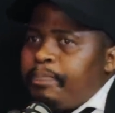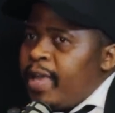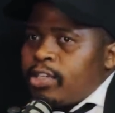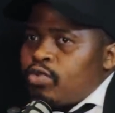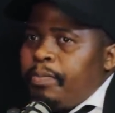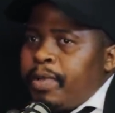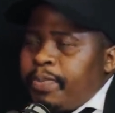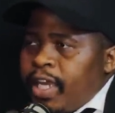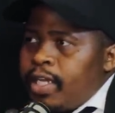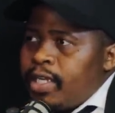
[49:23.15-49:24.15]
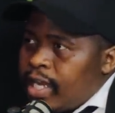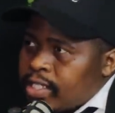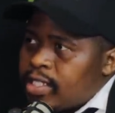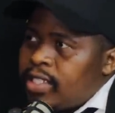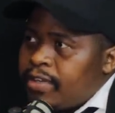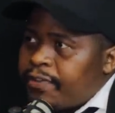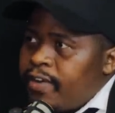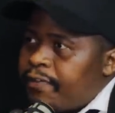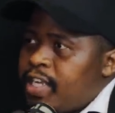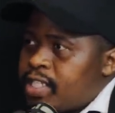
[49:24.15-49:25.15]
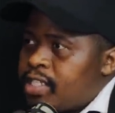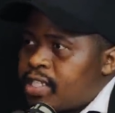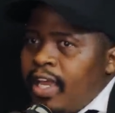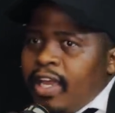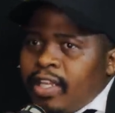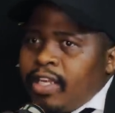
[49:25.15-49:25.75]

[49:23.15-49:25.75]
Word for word: The banks will be paying us in different phases,